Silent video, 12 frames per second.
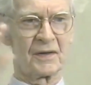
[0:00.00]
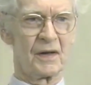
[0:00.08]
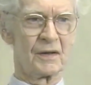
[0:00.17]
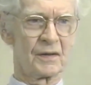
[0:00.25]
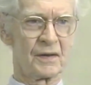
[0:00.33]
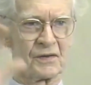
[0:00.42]

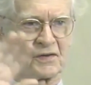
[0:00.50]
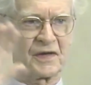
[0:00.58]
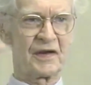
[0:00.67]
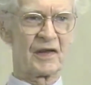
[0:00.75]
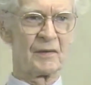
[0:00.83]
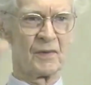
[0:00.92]
young can
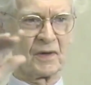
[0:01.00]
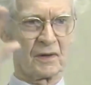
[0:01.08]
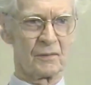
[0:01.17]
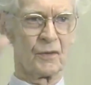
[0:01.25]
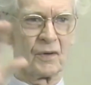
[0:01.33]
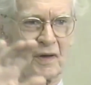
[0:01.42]
see them and they
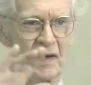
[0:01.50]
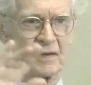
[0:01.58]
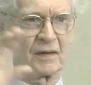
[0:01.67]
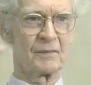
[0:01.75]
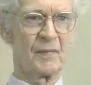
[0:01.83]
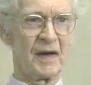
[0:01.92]
are more
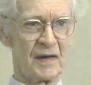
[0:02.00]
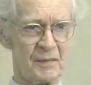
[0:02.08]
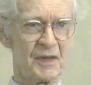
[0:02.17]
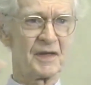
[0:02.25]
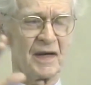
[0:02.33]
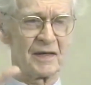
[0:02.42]
likely by
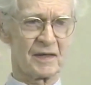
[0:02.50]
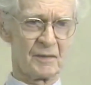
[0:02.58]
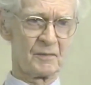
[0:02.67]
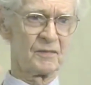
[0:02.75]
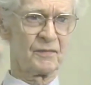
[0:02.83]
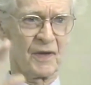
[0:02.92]
imitating
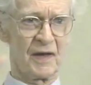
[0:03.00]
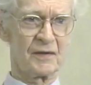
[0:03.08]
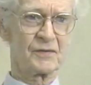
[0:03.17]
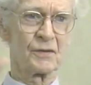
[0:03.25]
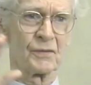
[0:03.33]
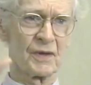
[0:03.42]
them to fly
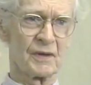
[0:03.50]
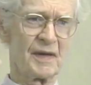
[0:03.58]
sooner.